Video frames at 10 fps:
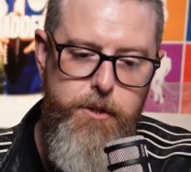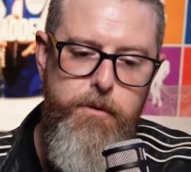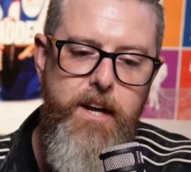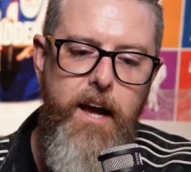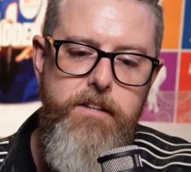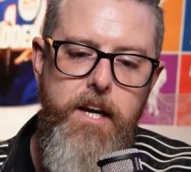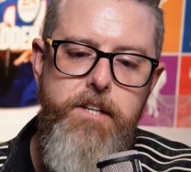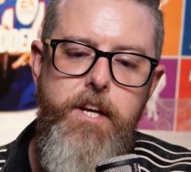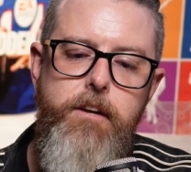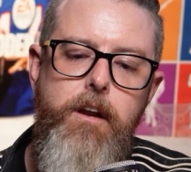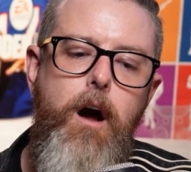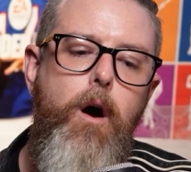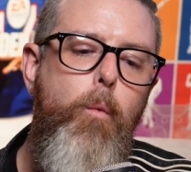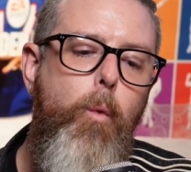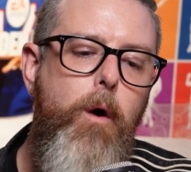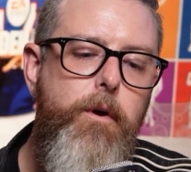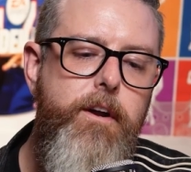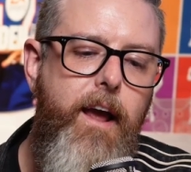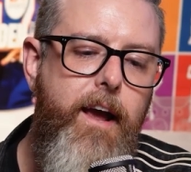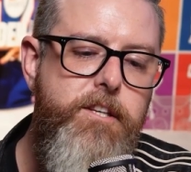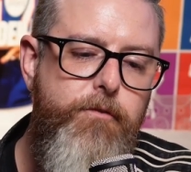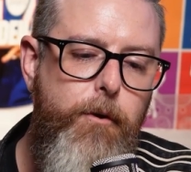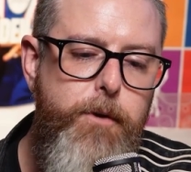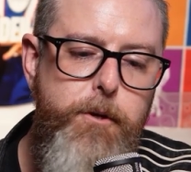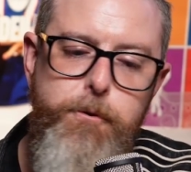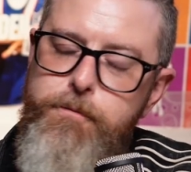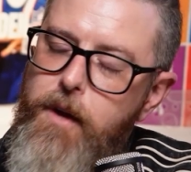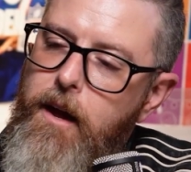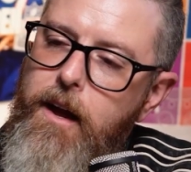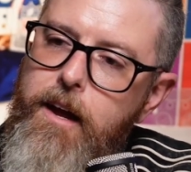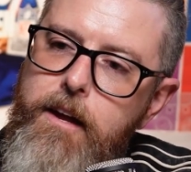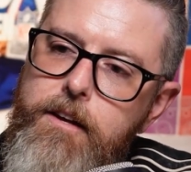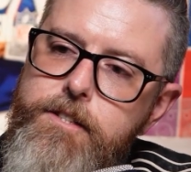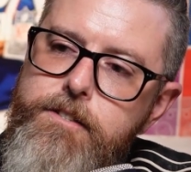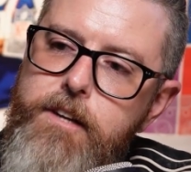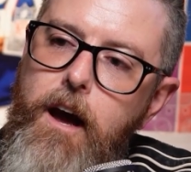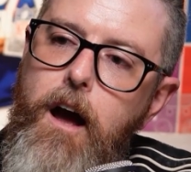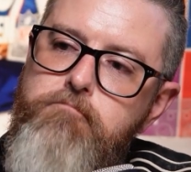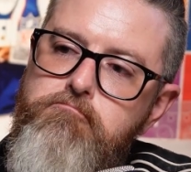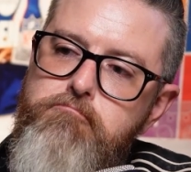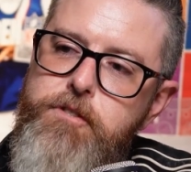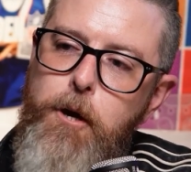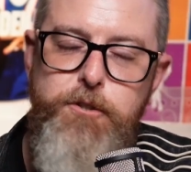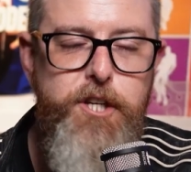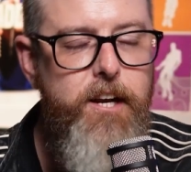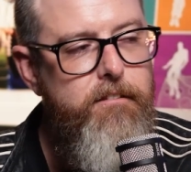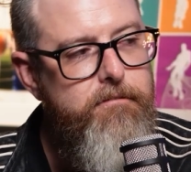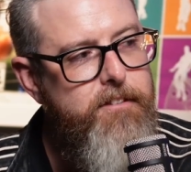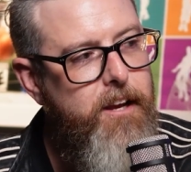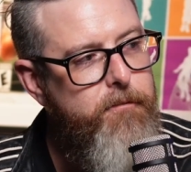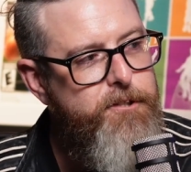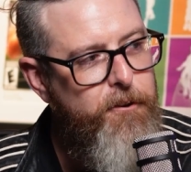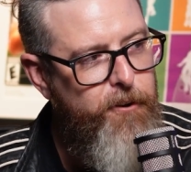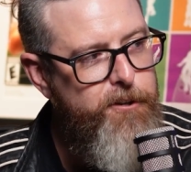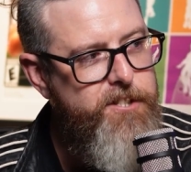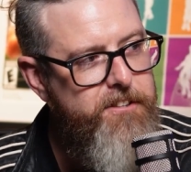do a contest, and what we're gonna ask from you is don't cheat. Give us your first